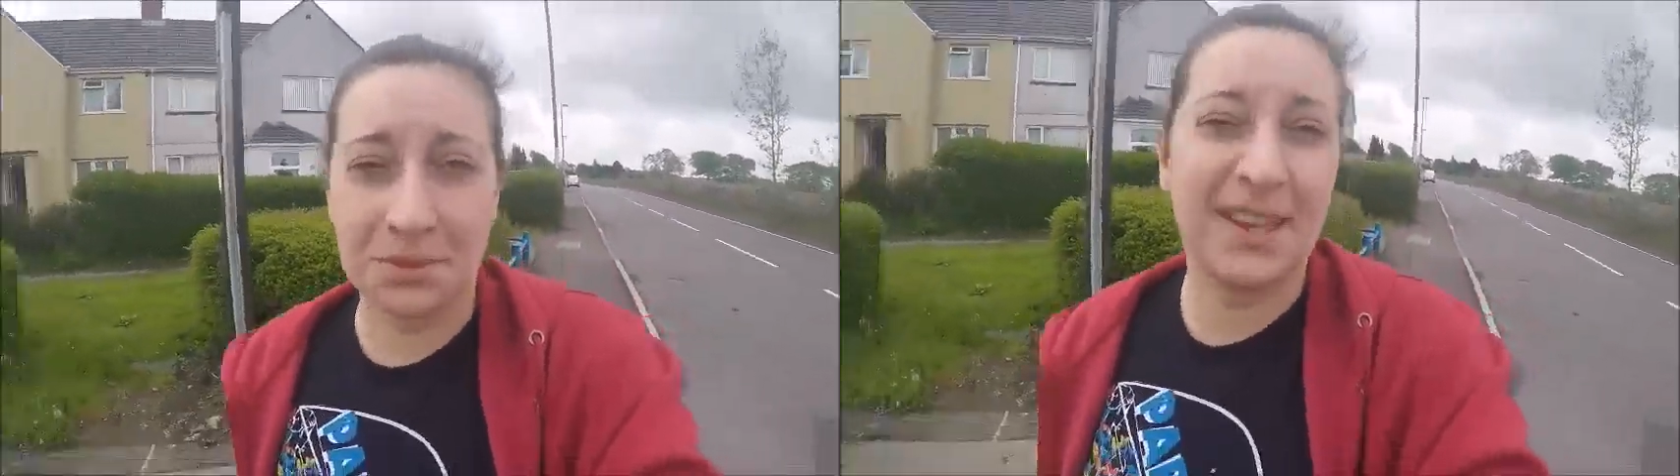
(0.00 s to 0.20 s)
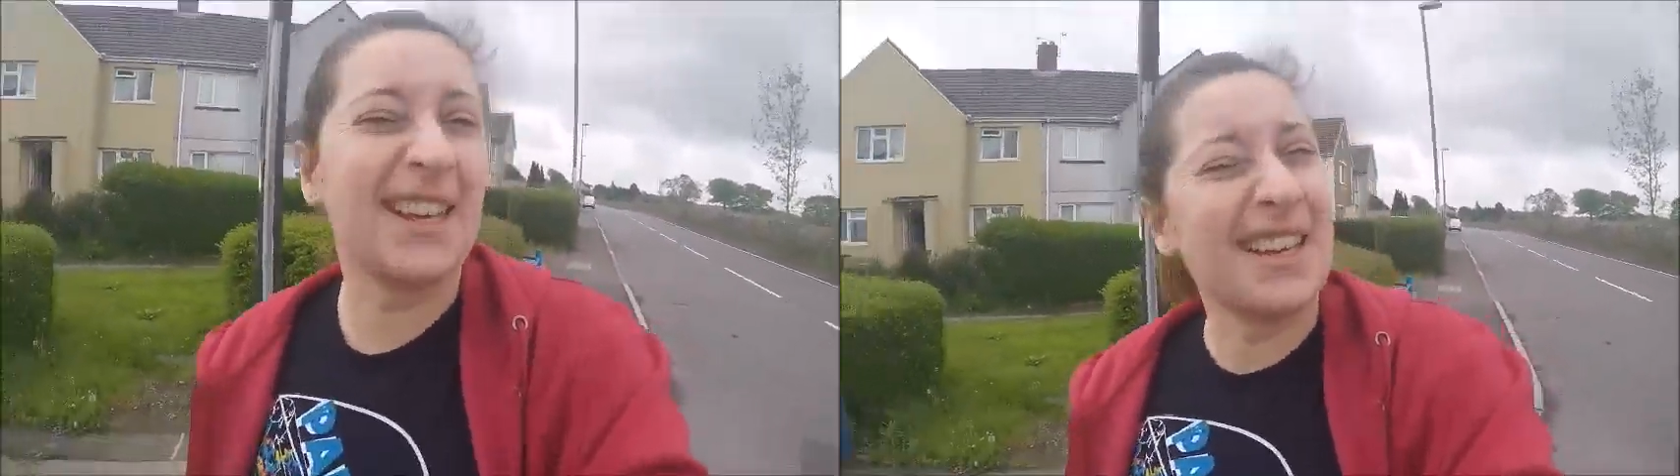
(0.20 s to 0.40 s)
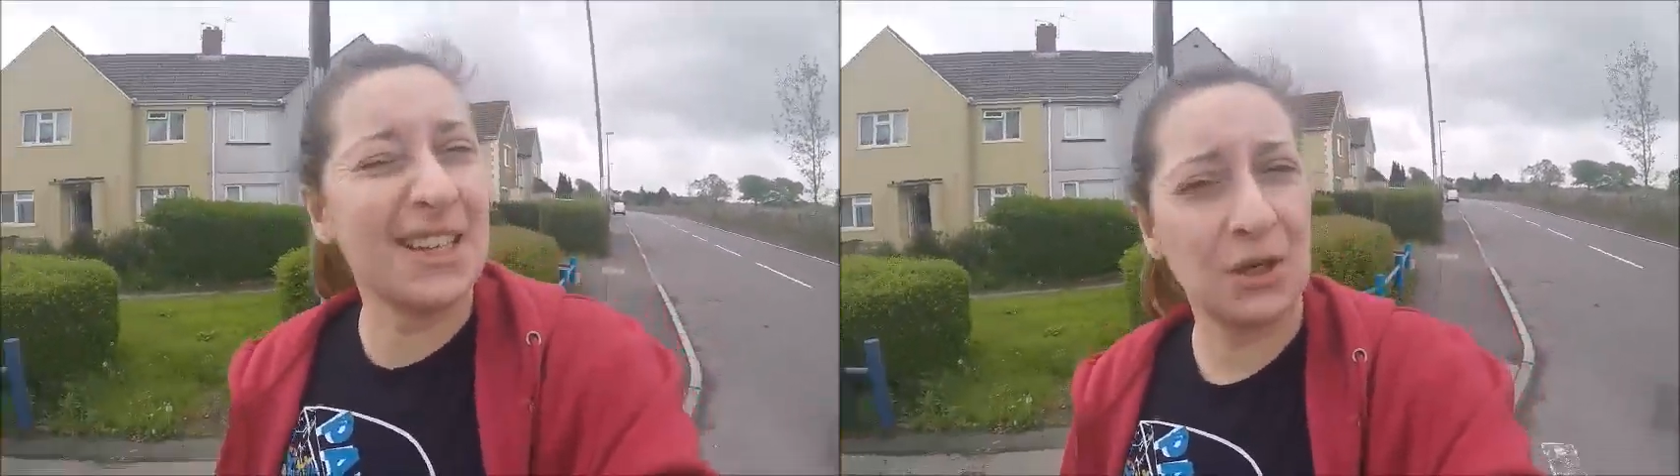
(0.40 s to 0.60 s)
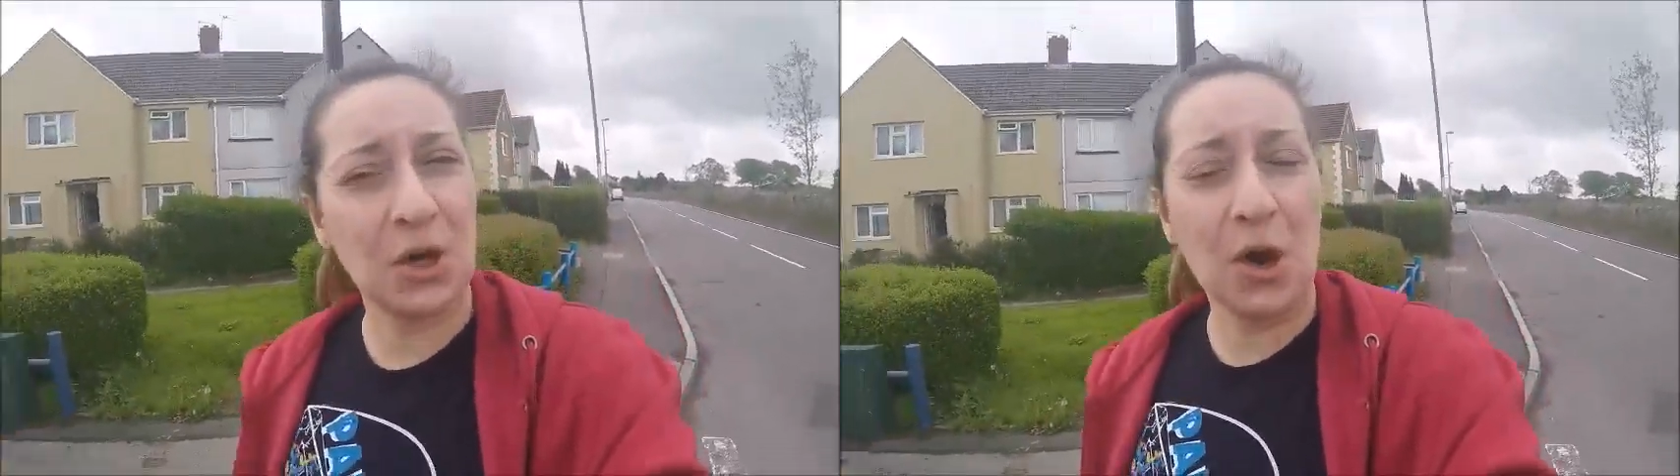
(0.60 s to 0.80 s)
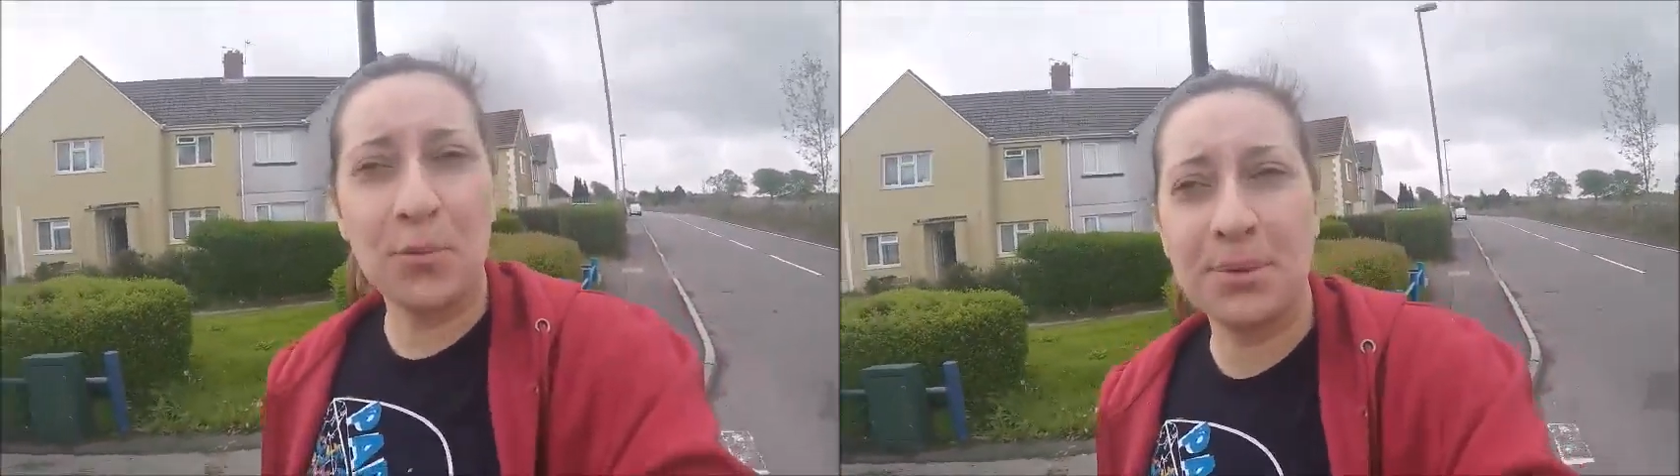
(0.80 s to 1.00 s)
think I could
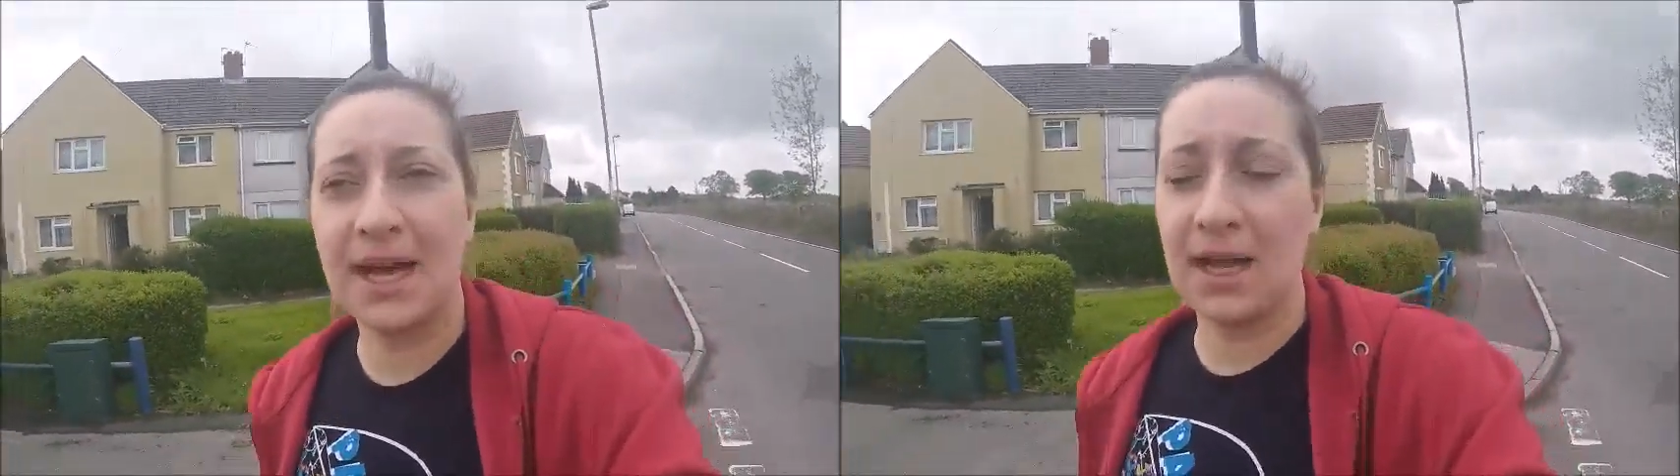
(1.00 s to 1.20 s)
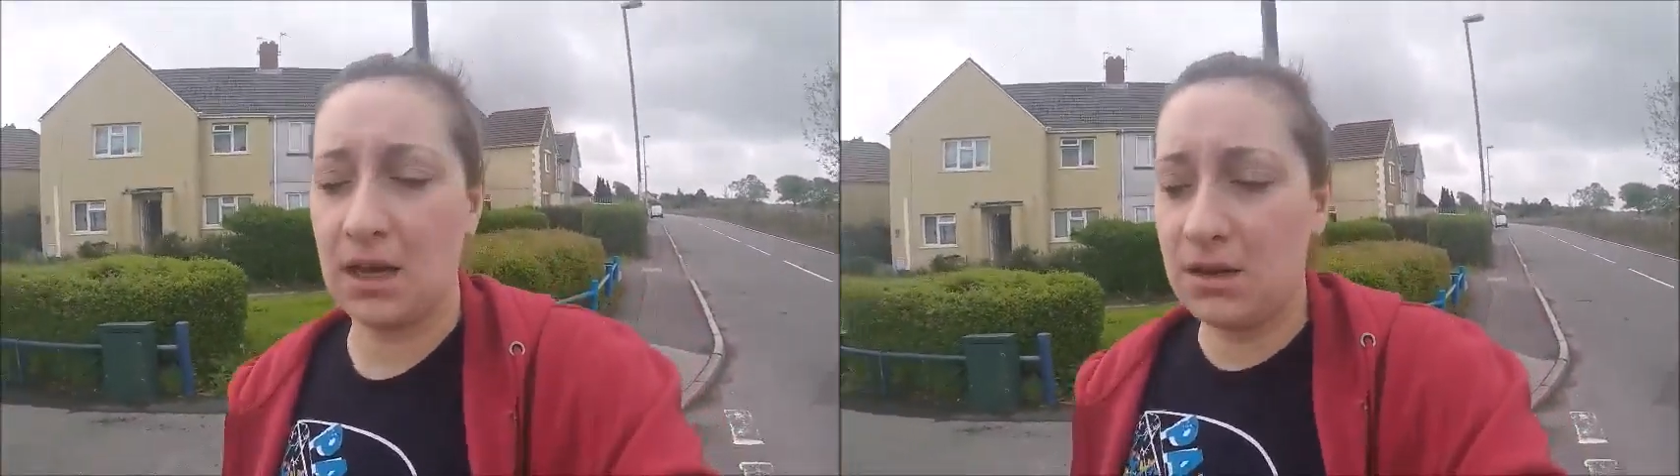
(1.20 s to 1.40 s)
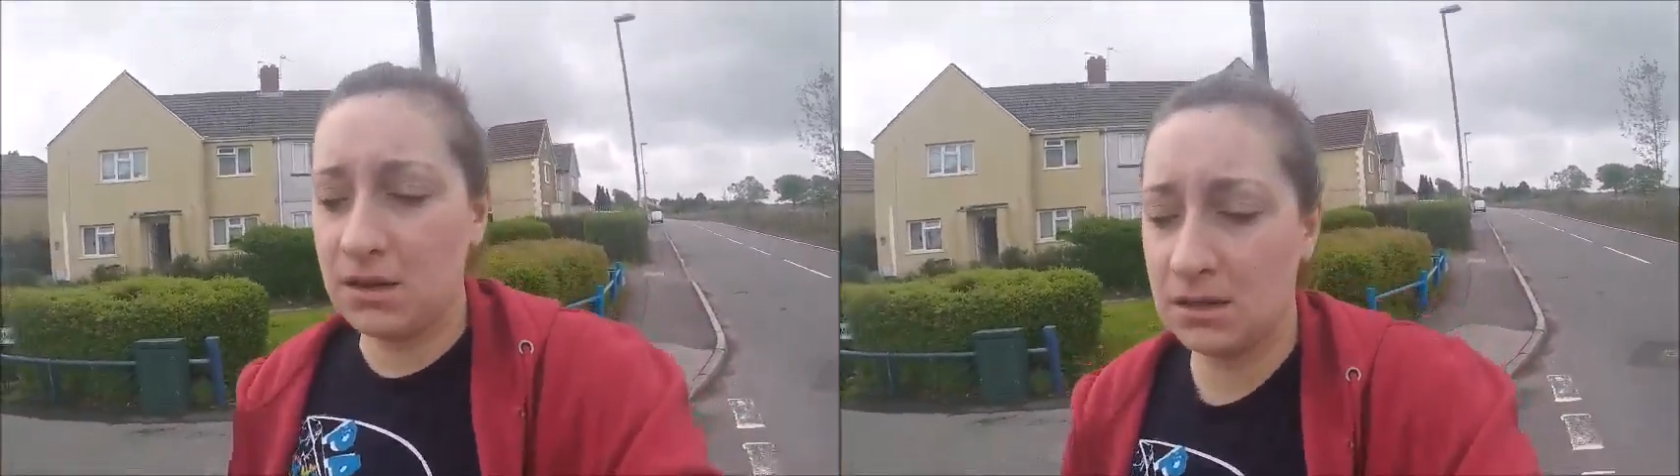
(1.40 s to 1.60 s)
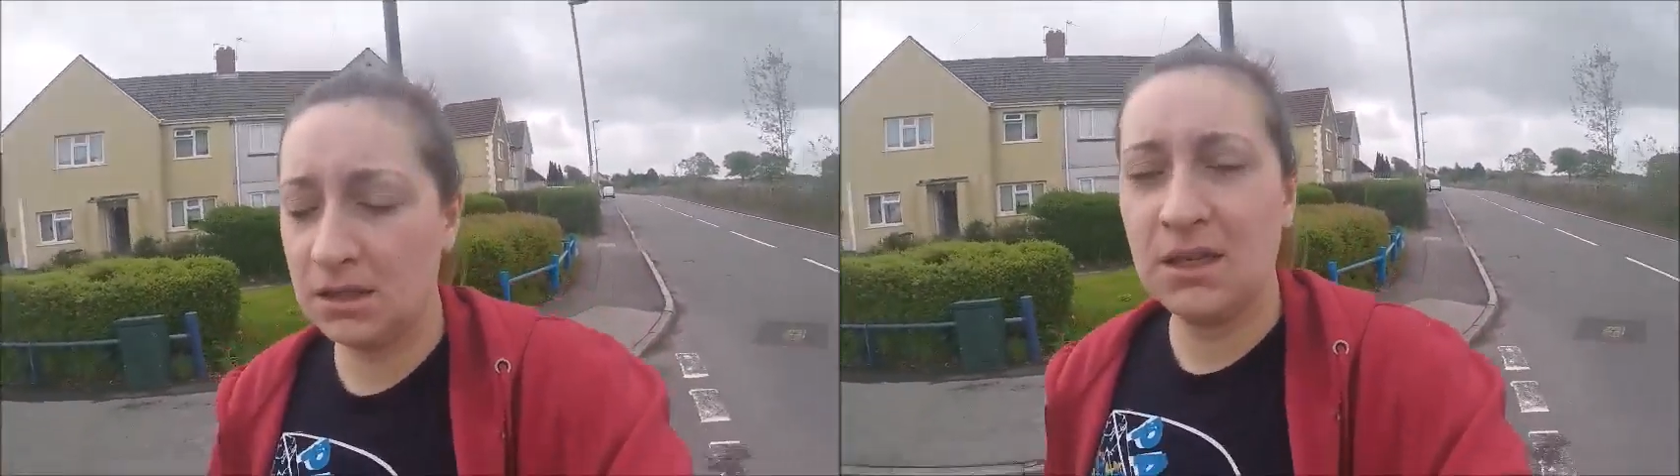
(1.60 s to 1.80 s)
cope that long